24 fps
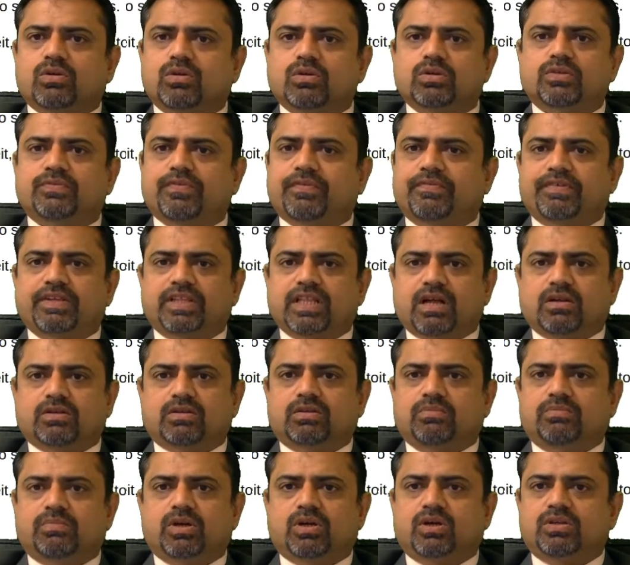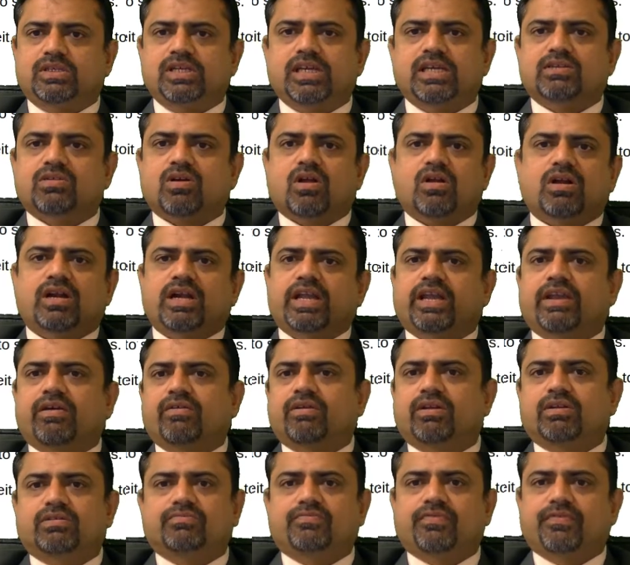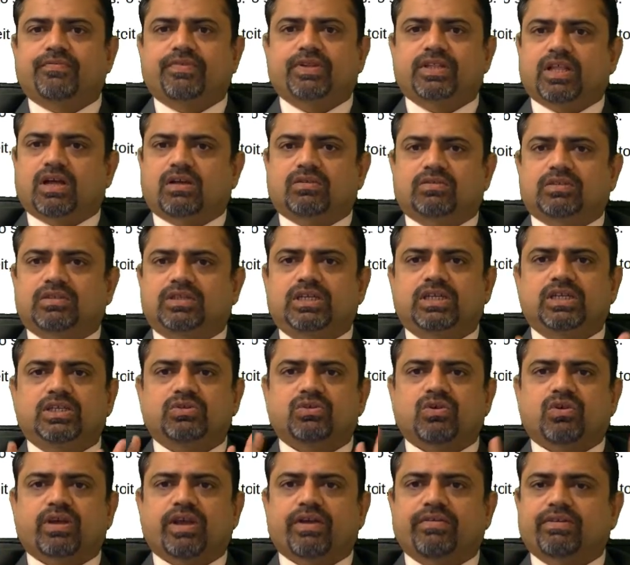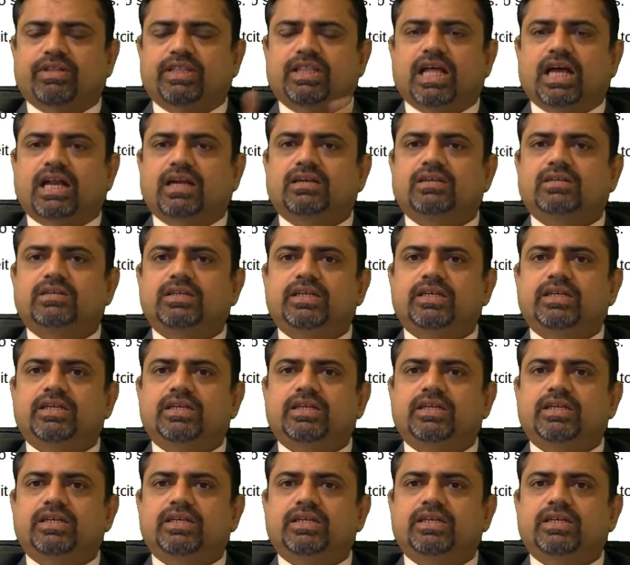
lose 50,000 because he has already given 50,000. He is okay with that.